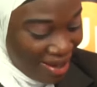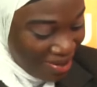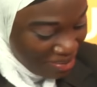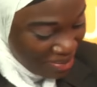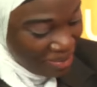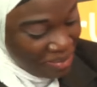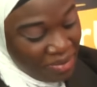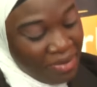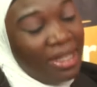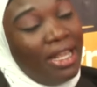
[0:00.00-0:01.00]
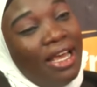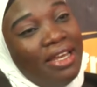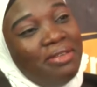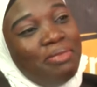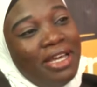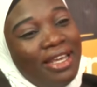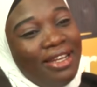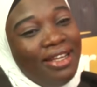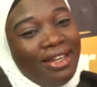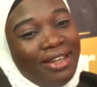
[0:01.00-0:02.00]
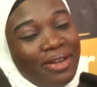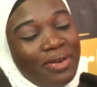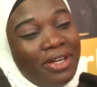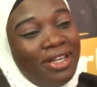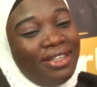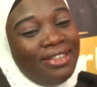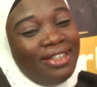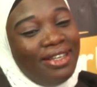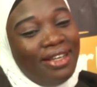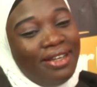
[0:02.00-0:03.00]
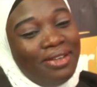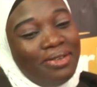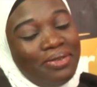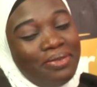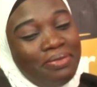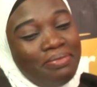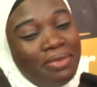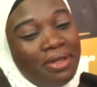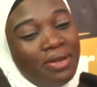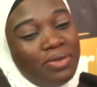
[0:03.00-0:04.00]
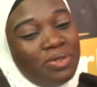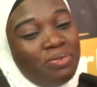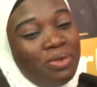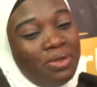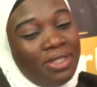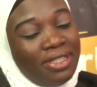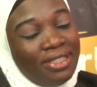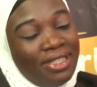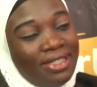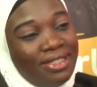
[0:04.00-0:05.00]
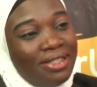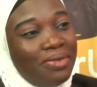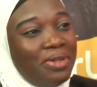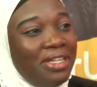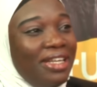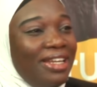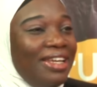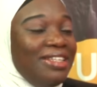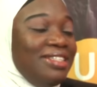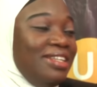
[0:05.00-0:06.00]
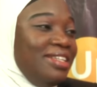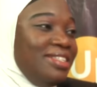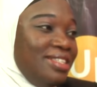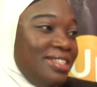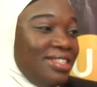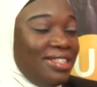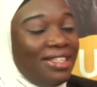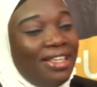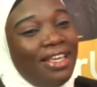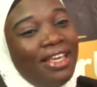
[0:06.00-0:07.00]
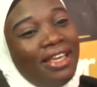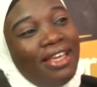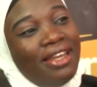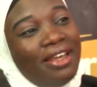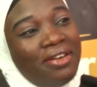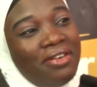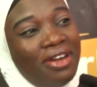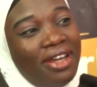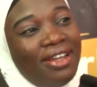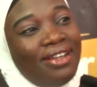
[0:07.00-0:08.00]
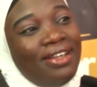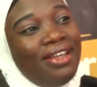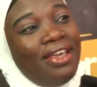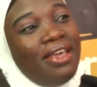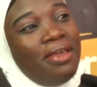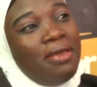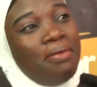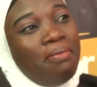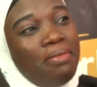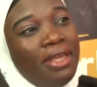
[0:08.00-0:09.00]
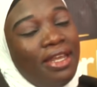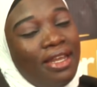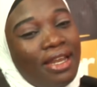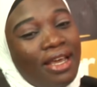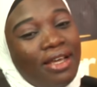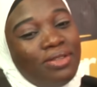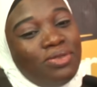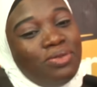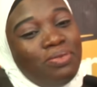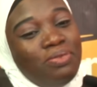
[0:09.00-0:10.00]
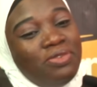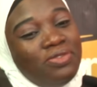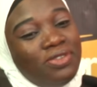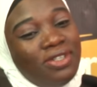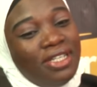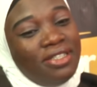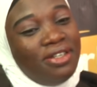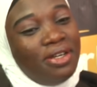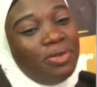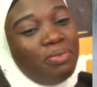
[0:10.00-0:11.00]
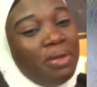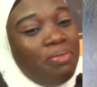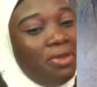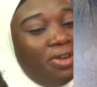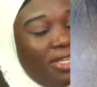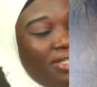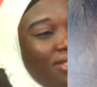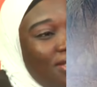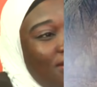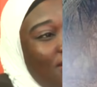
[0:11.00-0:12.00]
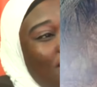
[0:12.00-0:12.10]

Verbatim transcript: I Halima El Alawa. Uh, I was born somewhere in the 1980s in Accra. But then I had to move to Nigeria with my parents